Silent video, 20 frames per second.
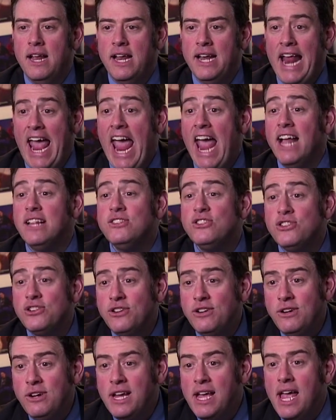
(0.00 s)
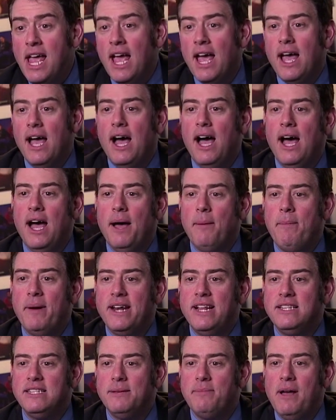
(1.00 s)
an answer, uh, but
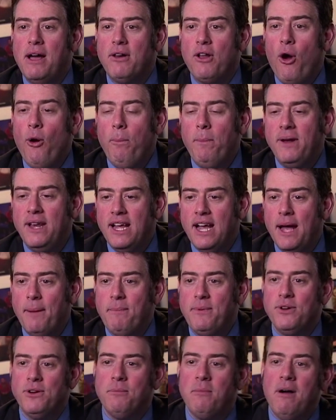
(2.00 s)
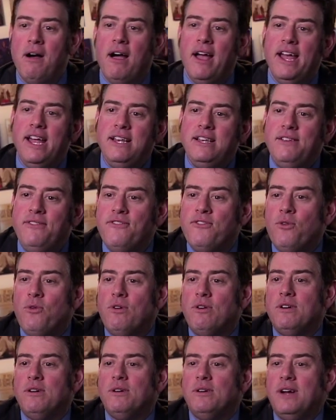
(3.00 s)
it's about opening up your mind
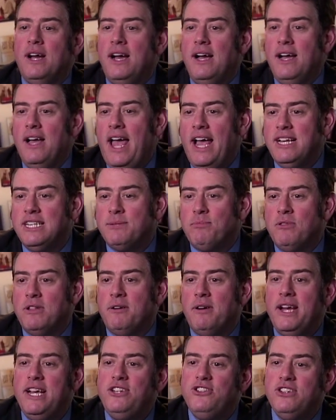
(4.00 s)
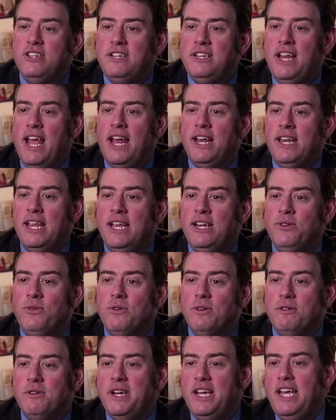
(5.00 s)
for uh, exploration and
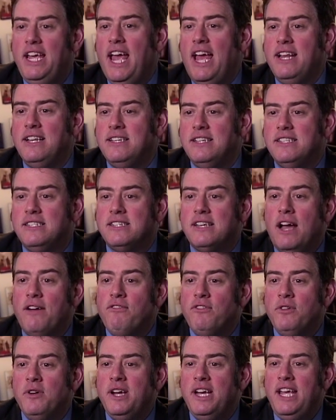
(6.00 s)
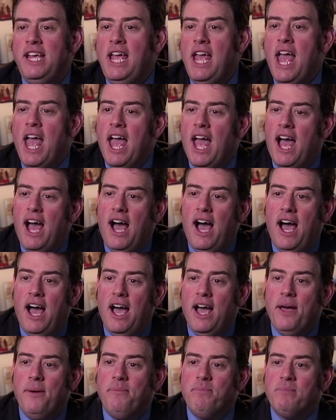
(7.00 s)
inquiry and discovery,
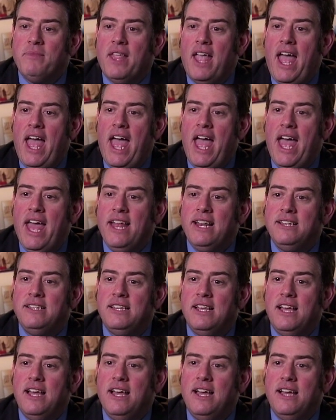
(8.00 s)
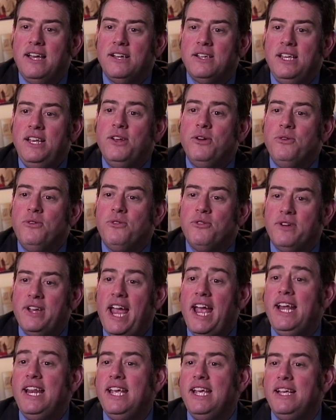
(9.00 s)
um, and uh, you know,
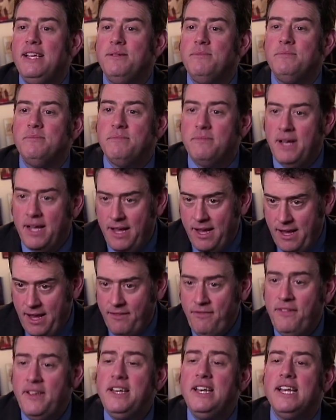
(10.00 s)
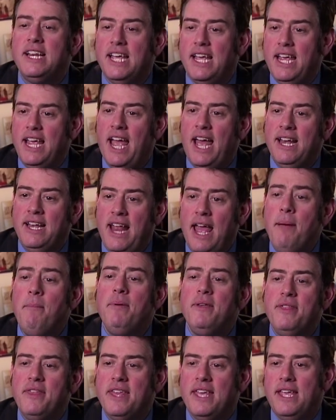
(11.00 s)
creating affinity and
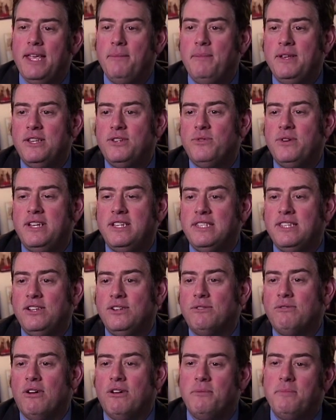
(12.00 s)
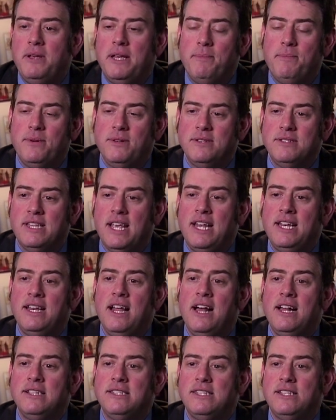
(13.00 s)
empathy between Silk Road peoples and
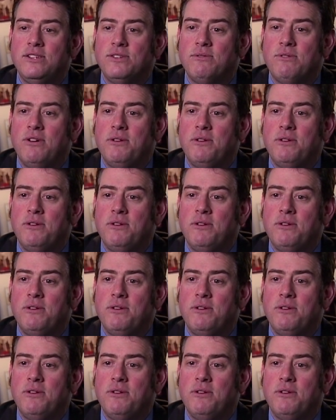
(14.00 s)
non-Silk